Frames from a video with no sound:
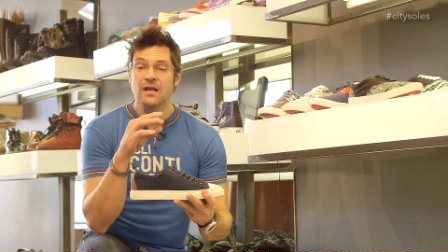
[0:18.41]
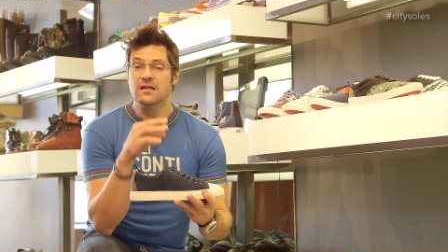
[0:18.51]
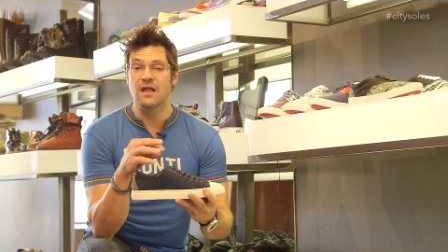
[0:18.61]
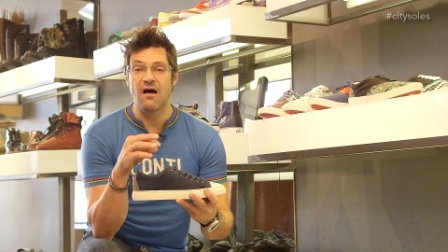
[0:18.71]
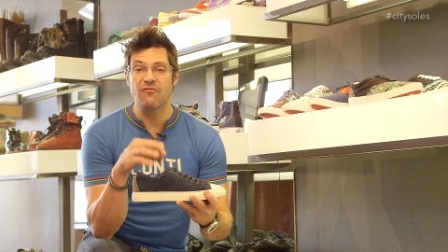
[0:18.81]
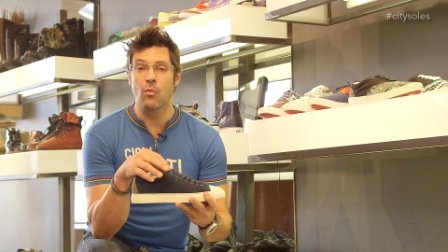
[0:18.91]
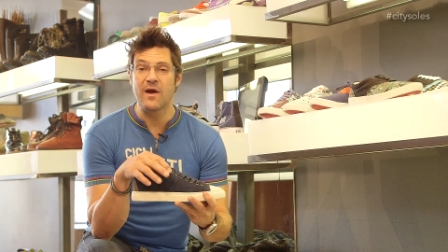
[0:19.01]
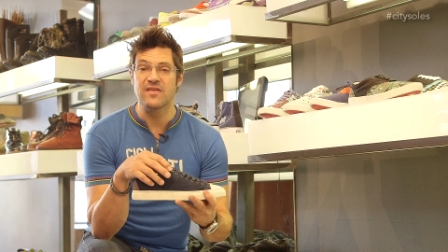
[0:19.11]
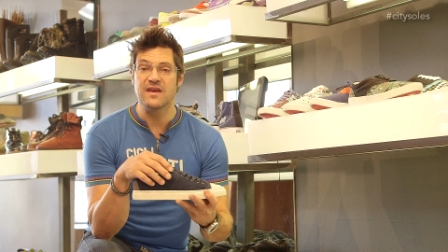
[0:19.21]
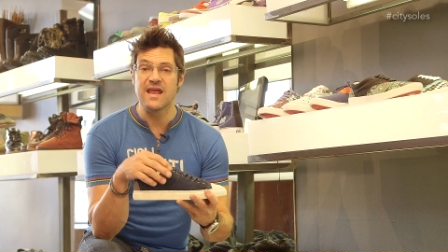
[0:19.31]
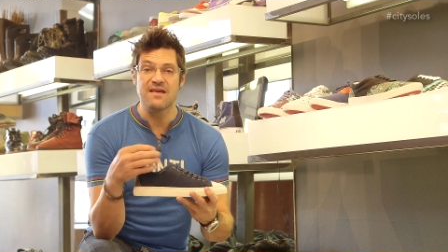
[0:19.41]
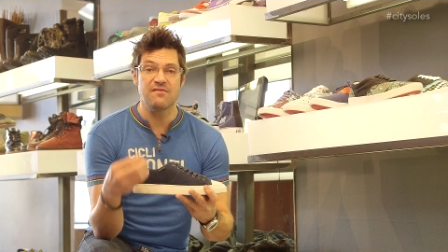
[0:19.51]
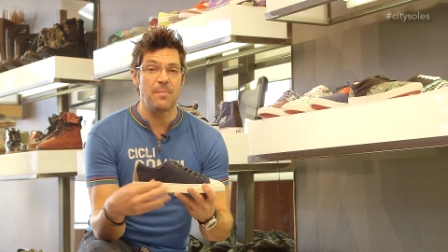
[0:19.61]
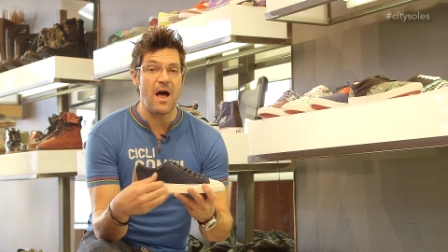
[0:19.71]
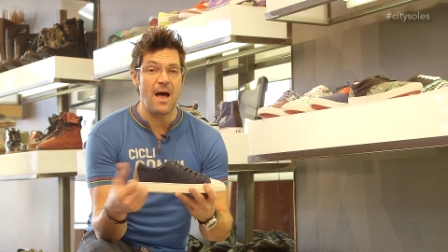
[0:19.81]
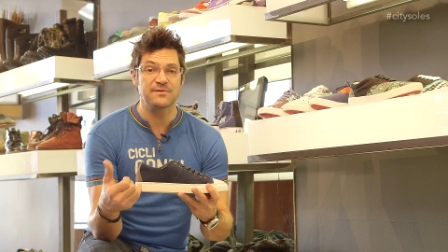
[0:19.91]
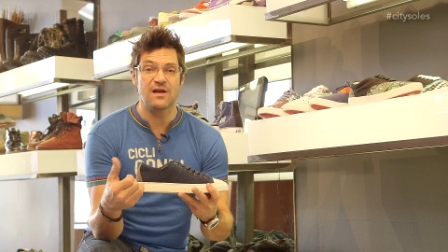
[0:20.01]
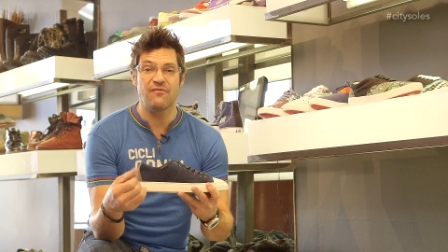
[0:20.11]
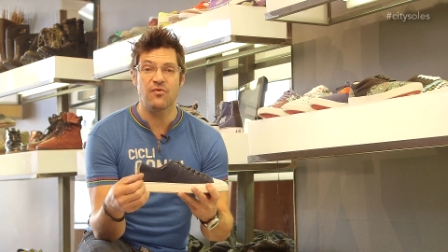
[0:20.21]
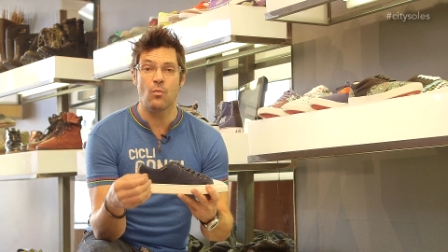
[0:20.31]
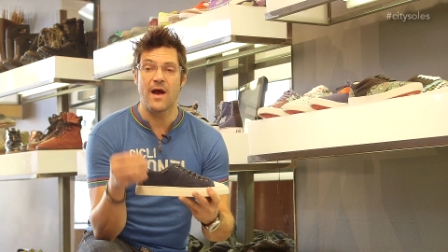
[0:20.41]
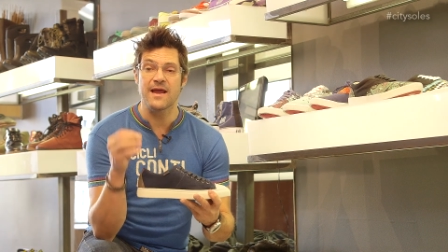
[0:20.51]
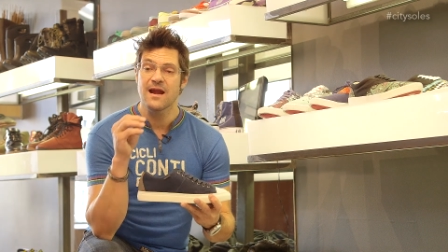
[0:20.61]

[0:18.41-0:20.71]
Love the way the navy pops off the white.